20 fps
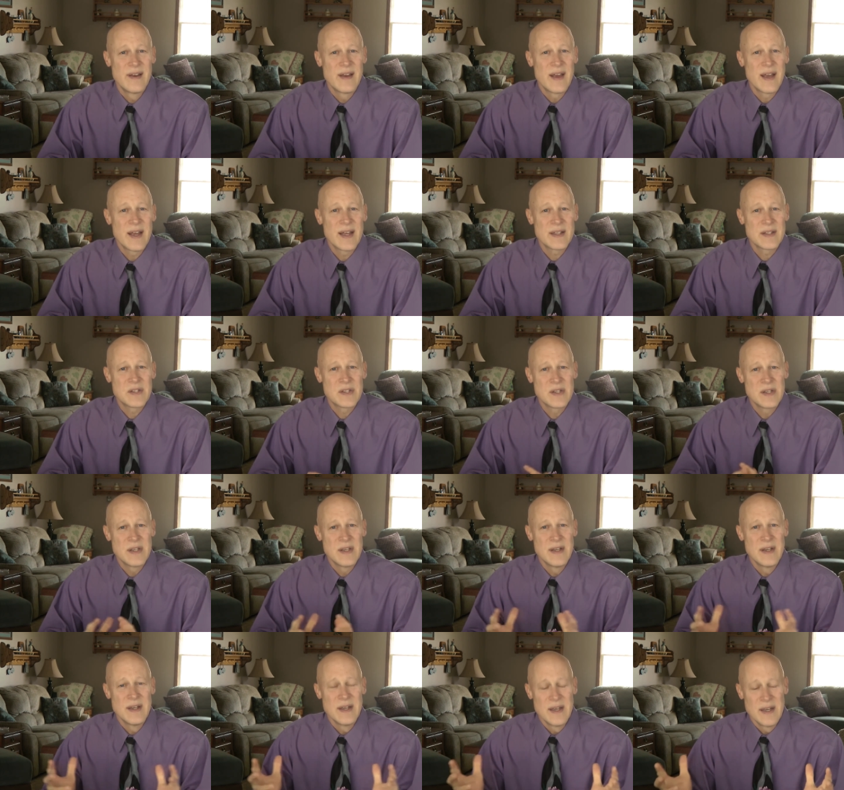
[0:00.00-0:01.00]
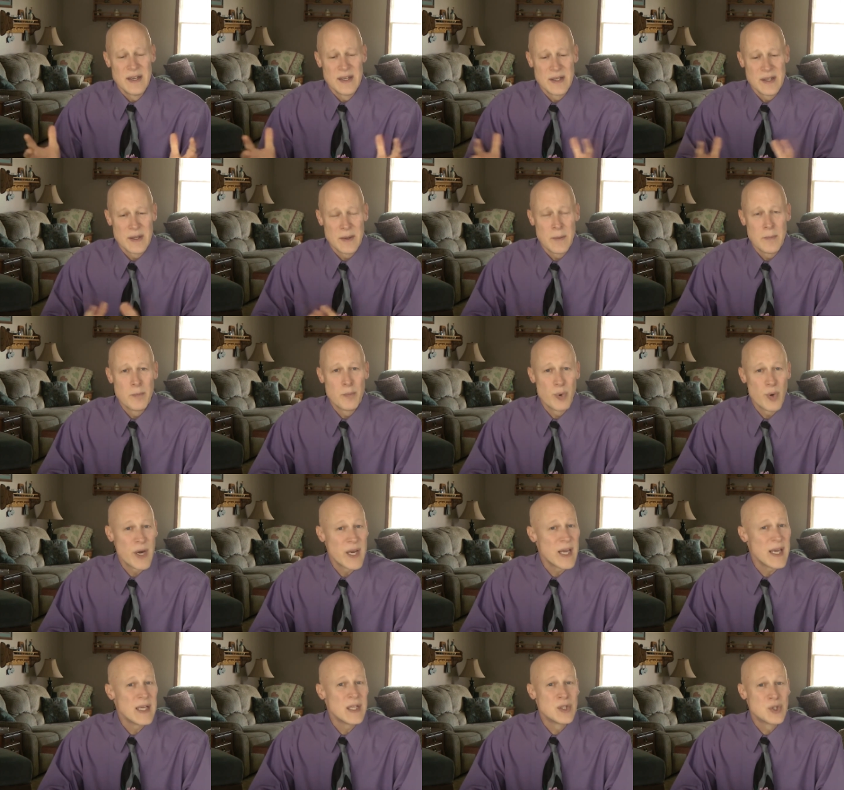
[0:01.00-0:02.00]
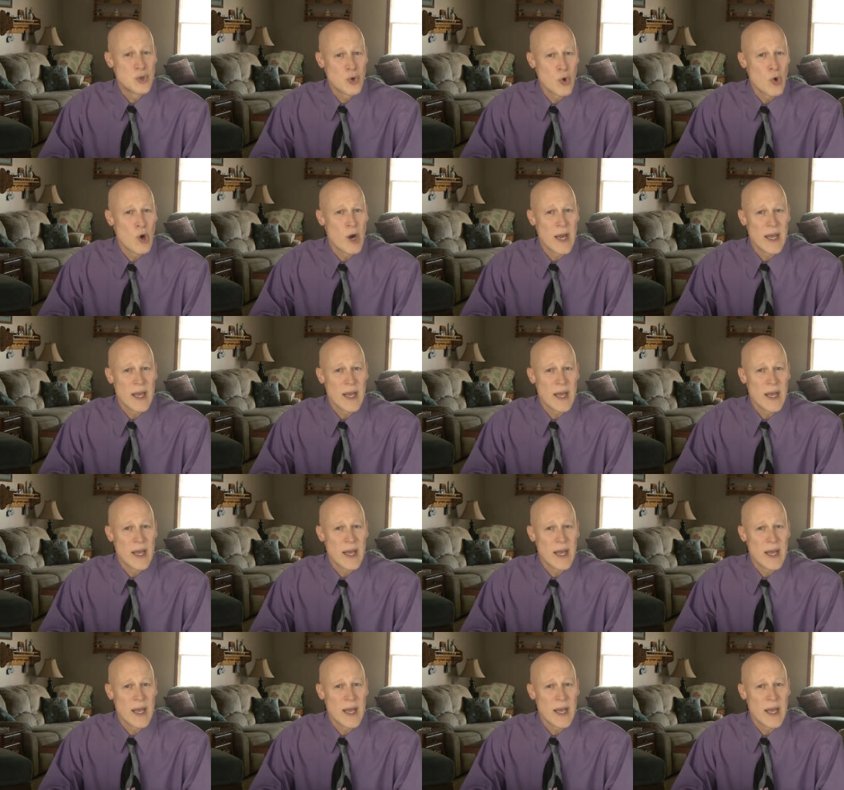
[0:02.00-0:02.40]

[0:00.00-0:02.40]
It's bringing joy